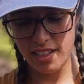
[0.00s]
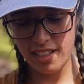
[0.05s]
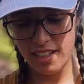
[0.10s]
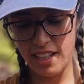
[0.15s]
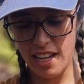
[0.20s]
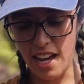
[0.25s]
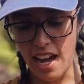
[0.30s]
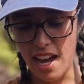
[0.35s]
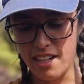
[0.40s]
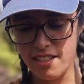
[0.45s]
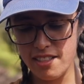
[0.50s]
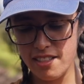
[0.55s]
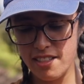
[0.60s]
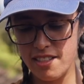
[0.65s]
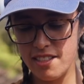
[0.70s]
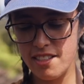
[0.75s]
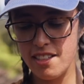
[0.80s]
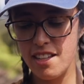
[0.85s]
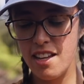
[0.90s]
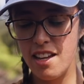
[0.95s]
He
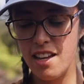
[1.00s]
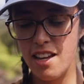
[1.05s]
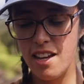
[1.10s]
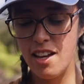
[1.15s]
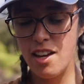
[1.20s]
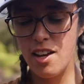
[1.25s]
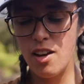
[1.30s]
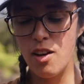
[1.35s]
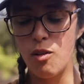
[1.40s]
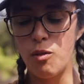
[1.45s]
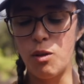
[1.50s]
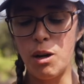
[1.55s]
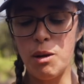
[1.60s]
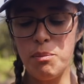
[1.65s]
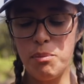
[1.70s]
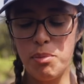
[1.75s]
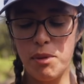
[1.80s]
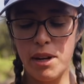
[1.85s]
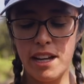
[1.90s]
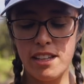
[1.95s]
asks,
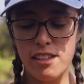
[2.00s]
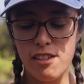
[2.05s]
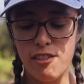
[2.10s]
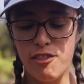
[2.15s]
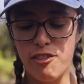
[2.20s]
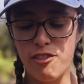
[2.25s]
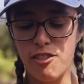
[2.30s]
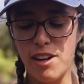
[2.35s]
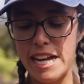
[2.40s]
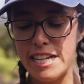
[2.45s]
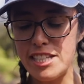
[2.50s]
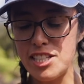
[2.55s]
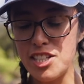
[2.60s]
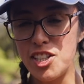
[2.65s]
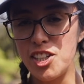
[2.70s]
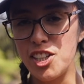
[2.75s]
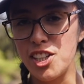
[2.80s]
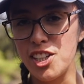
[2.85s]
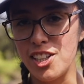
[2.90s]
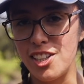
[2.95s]
what brand of rice
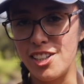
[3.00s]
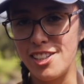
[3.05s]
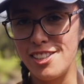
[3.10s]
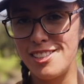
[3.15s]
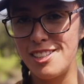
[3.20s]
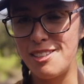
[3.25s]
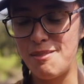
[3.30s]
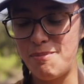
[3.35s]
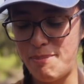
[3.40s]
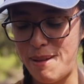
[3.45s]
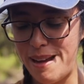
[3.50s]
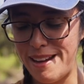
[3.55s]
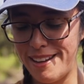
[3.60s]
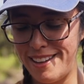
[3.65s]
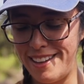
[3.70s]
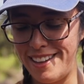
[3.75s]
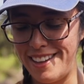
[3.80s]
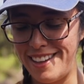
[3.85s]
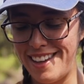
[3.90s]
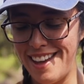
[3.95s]
cooker did
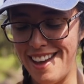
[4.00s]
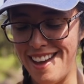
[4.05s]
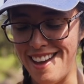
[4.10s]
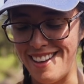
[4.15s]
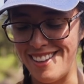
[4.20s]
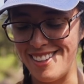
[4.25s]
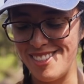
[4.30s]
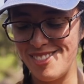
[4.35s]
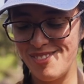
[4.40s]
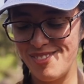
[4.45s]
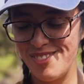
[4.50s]
Becky get?